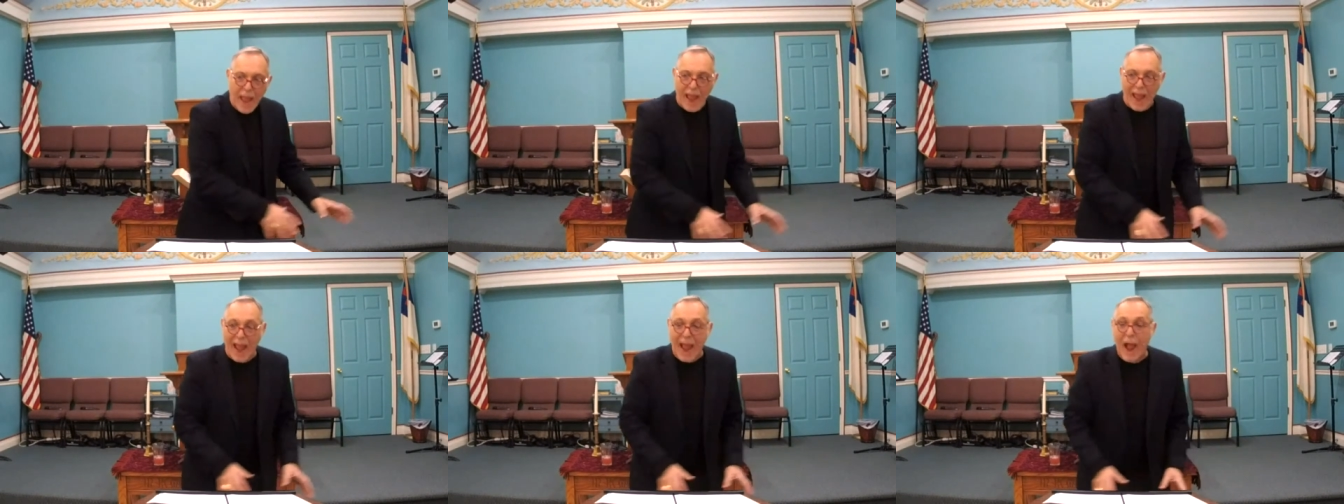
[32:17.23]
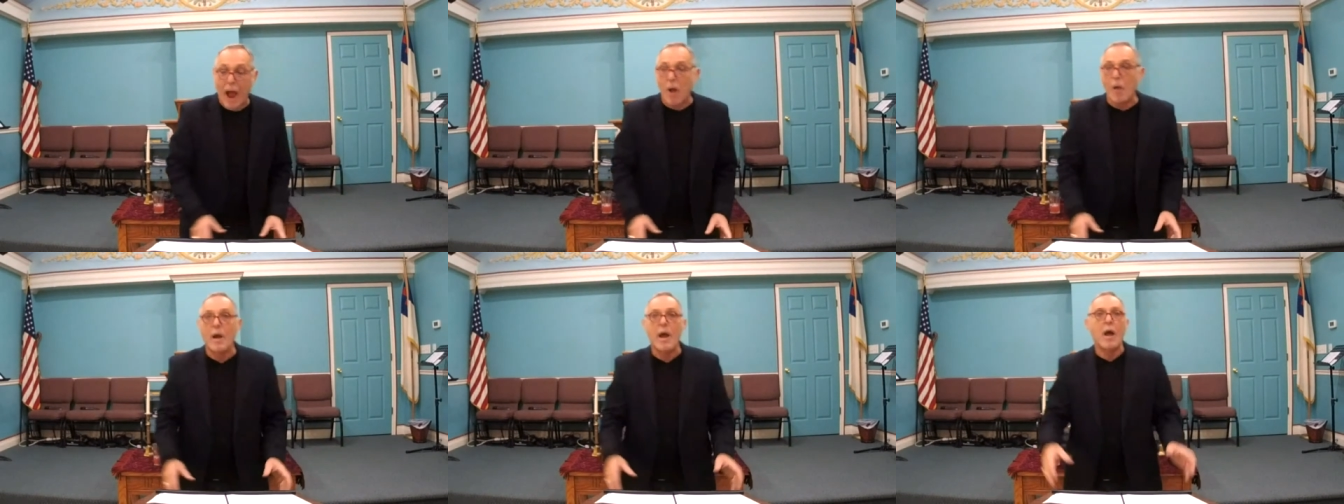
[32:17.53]

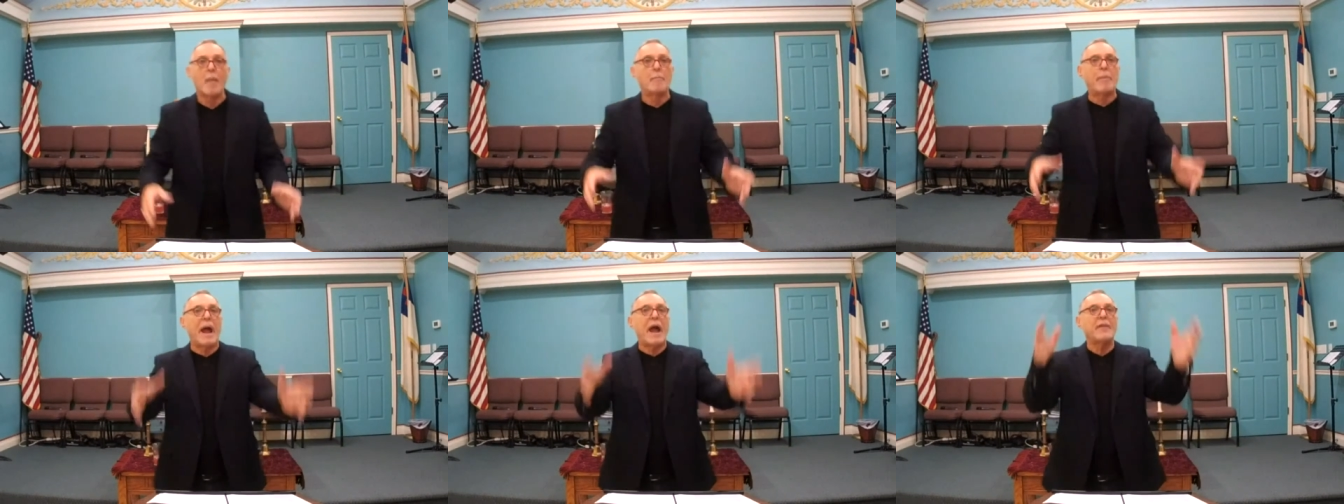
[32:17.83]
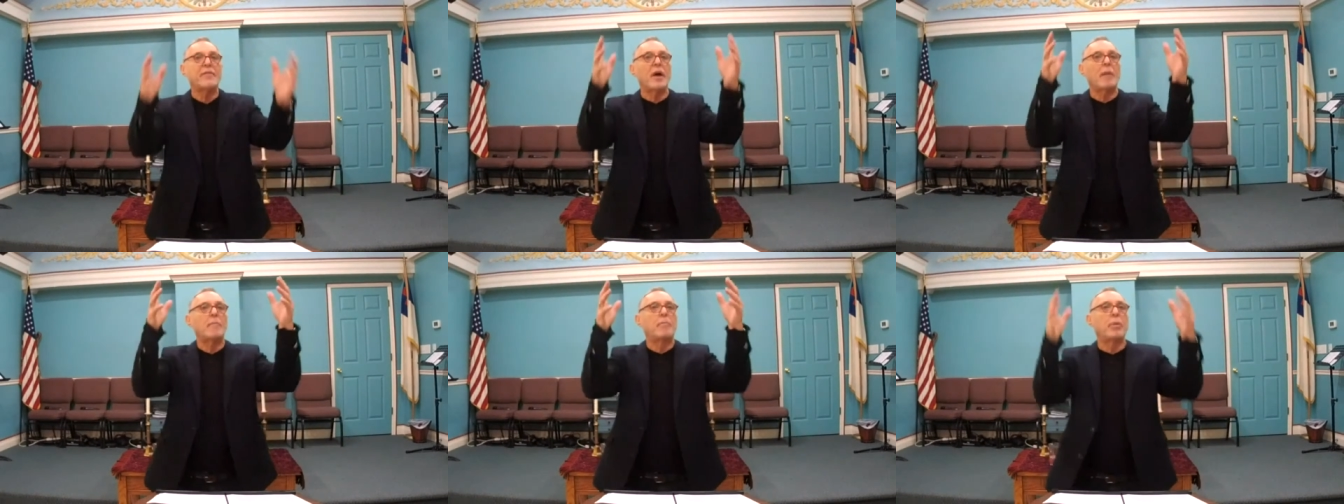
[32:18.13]
How? By
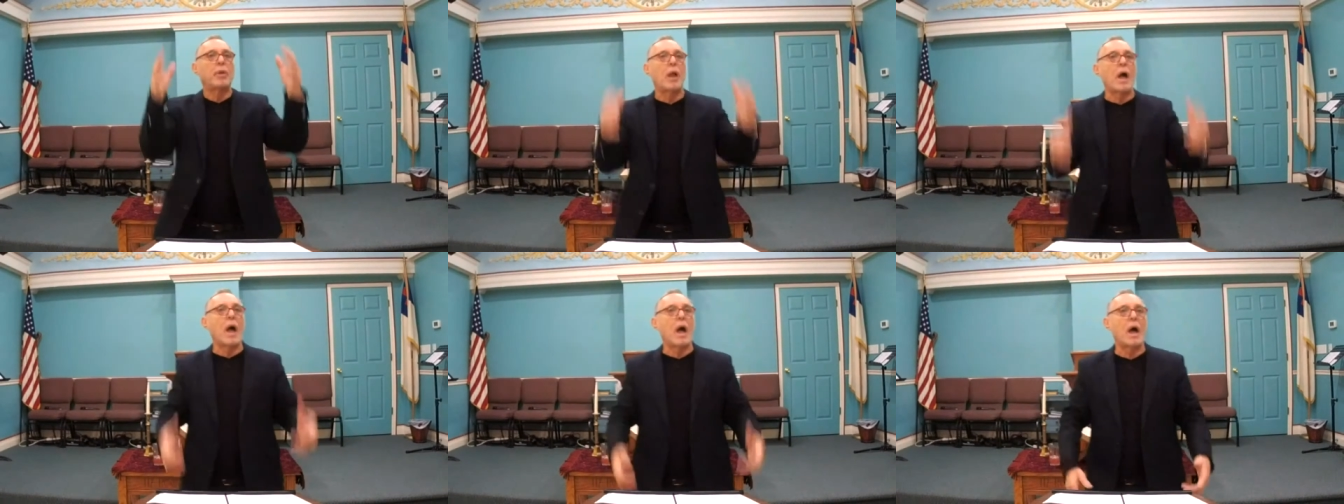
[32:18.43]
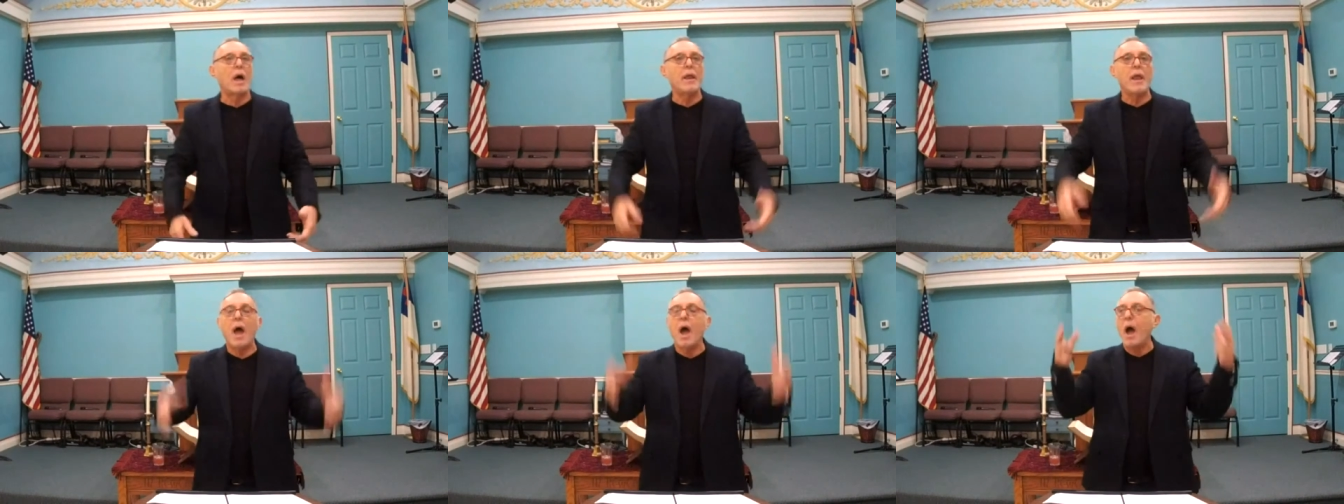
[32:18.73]
the
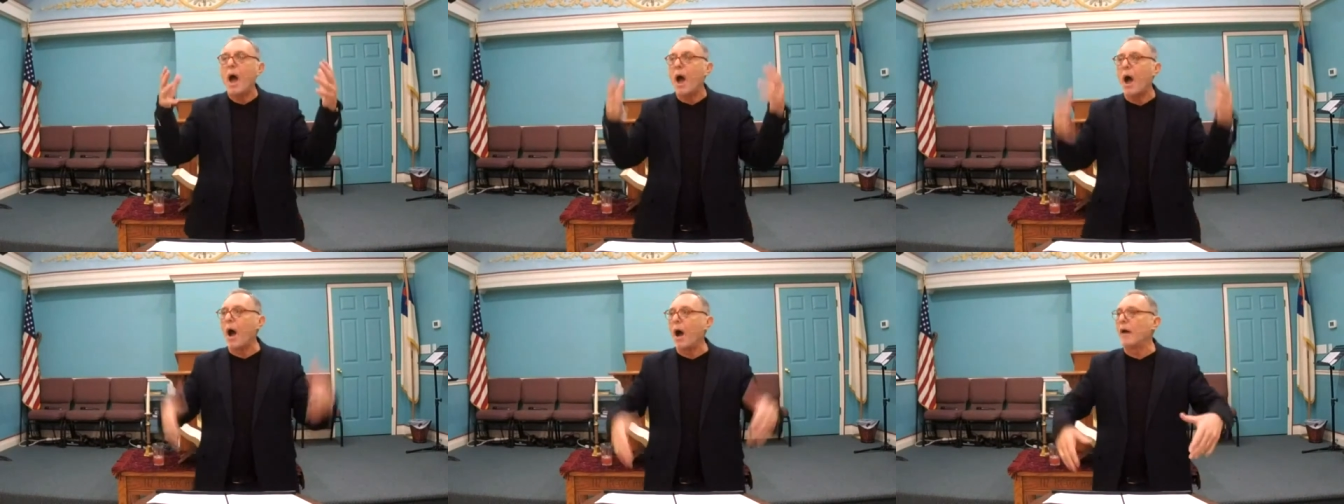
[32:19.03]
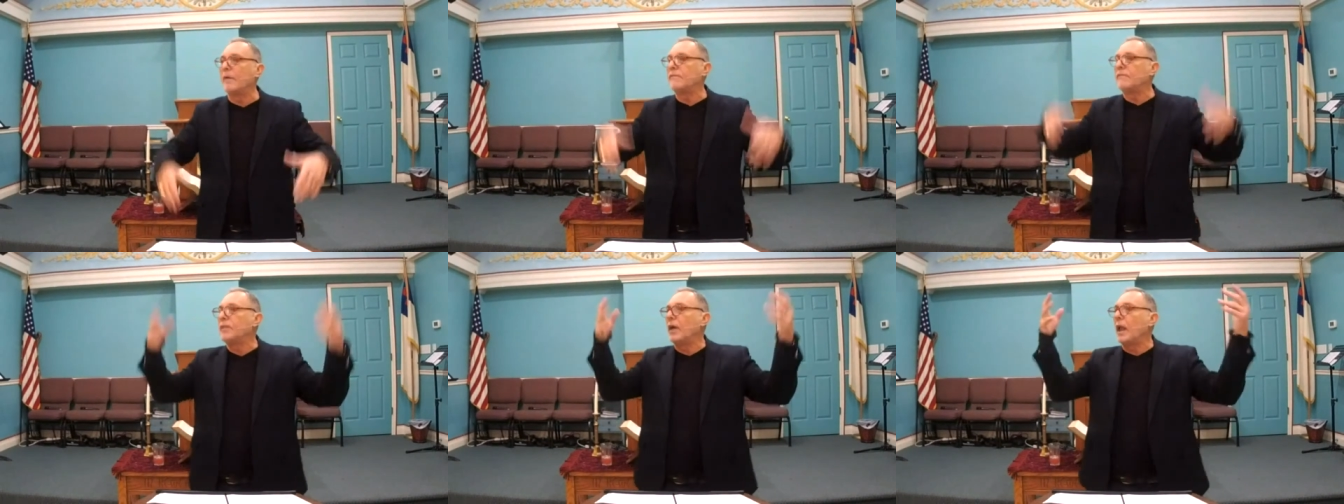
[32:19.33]
blood
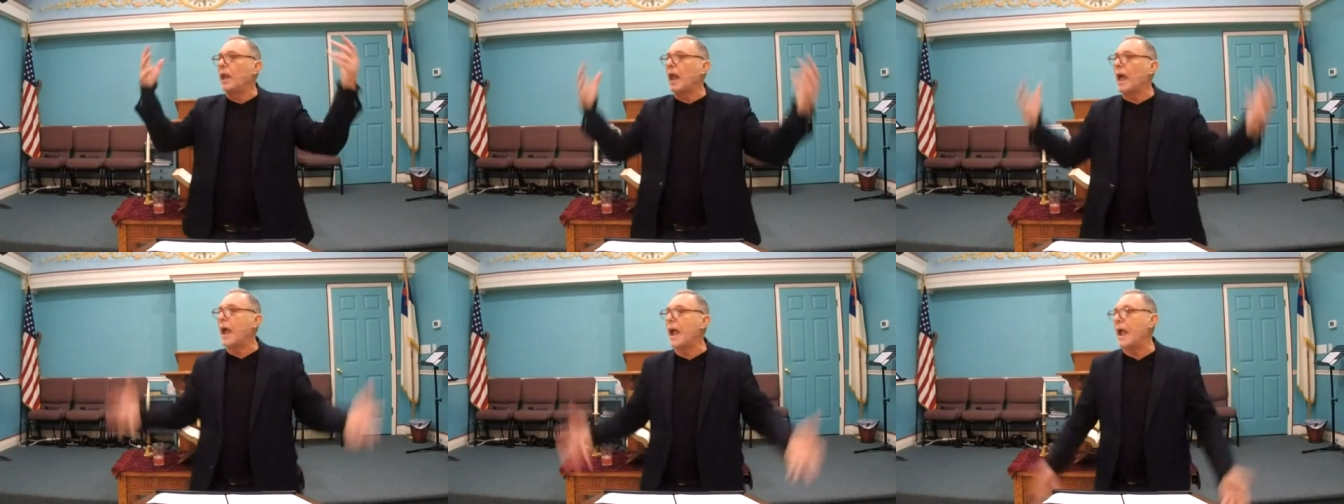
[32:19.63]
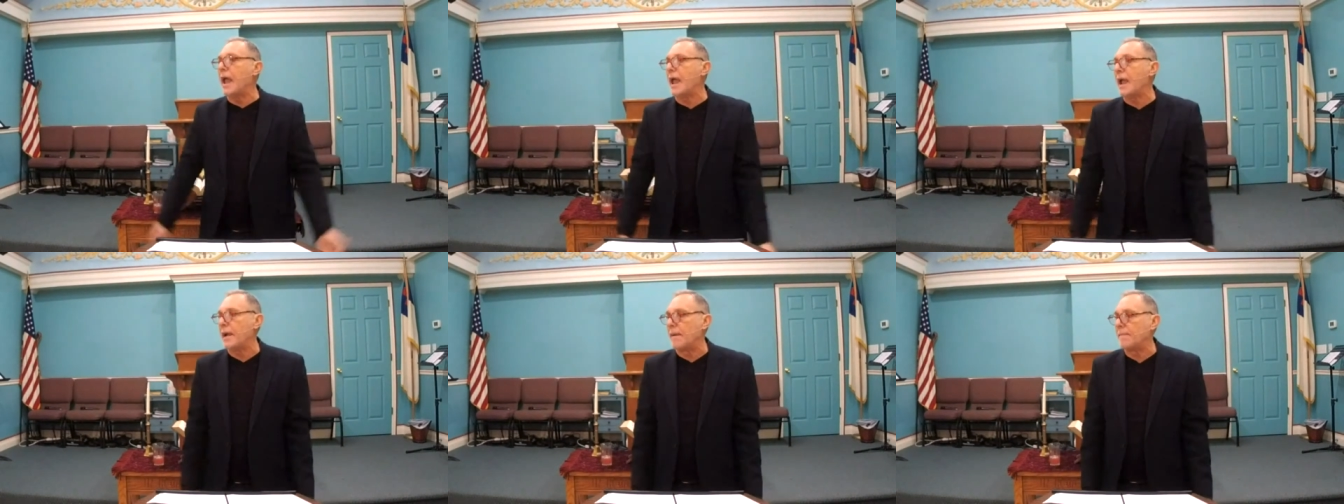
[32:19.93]
of the
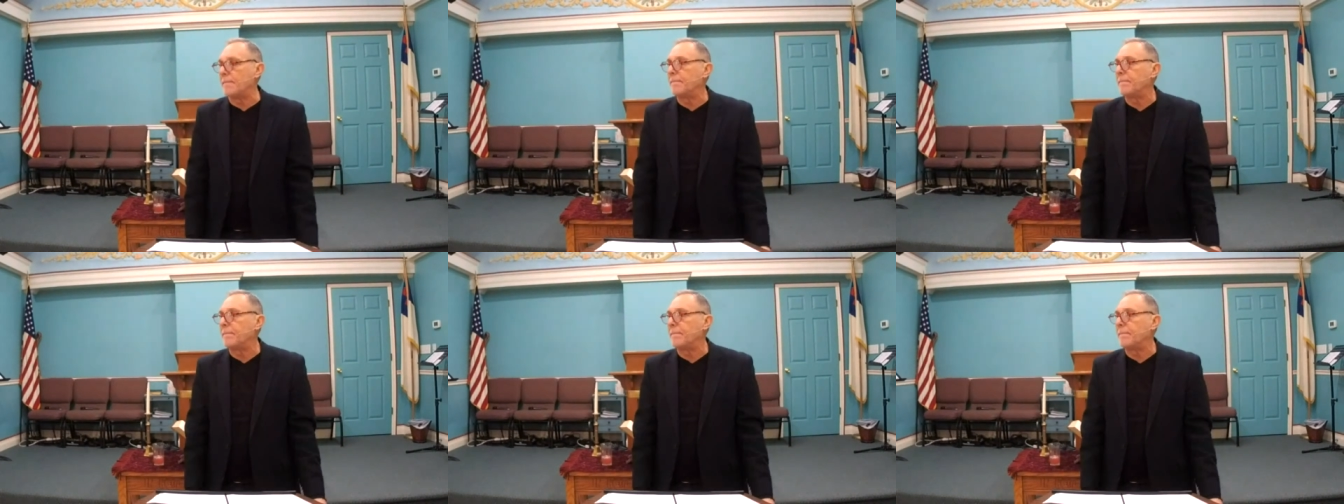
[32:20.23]
Lamb